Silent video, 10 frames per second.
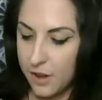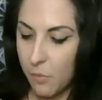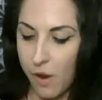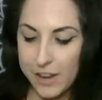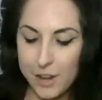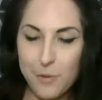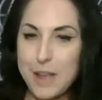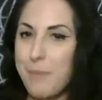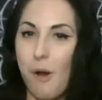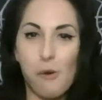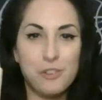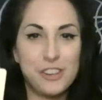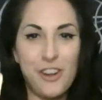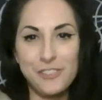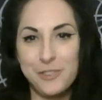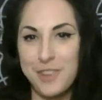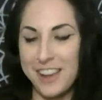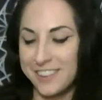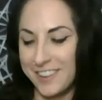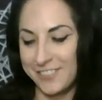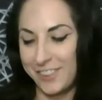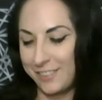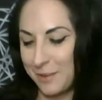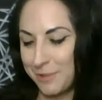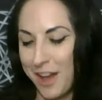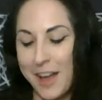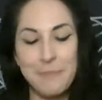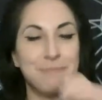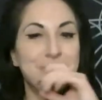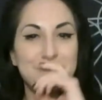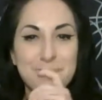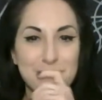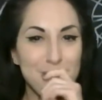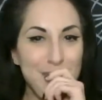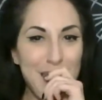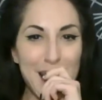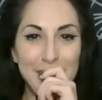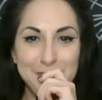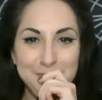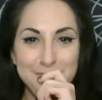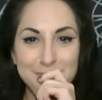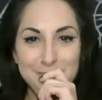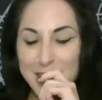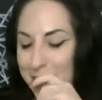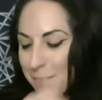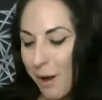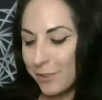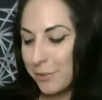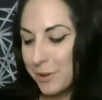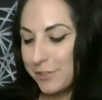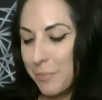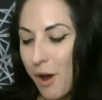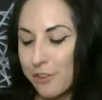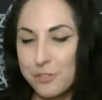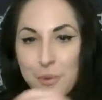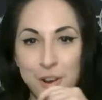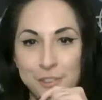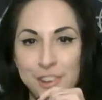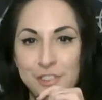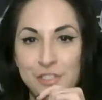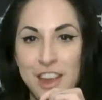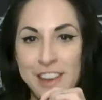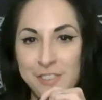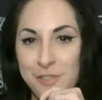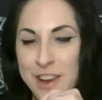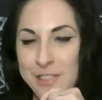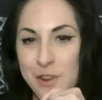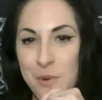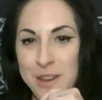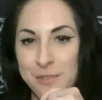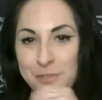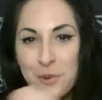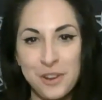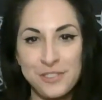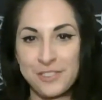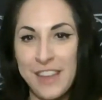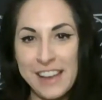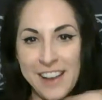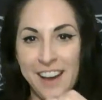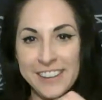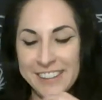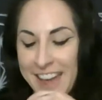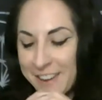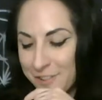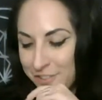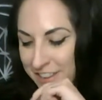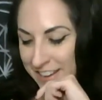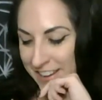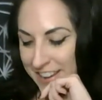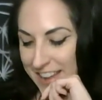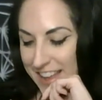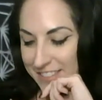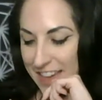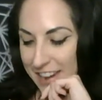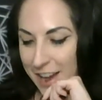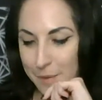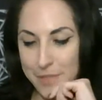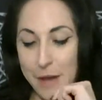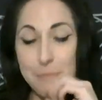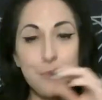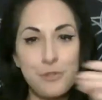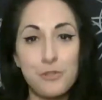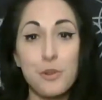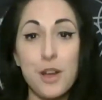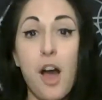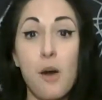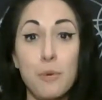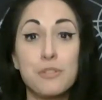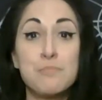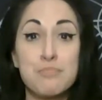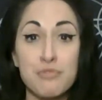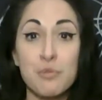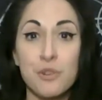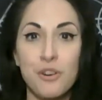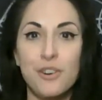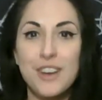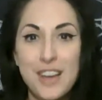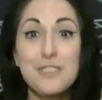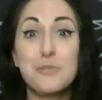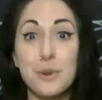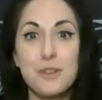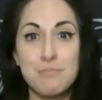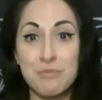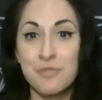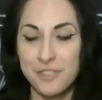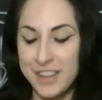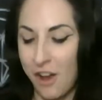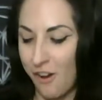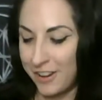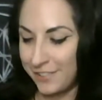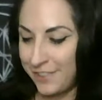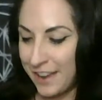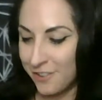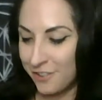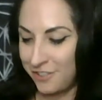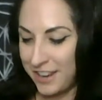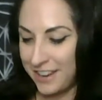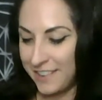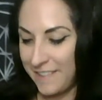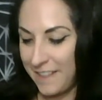Walking away, but holding on too tightly at the same time. Yeah. Possibly some harsh words exchanged, right? The Queen of Swords is that cutting energy. That, uh, that sort of almost brutal sort of brutally honest energy,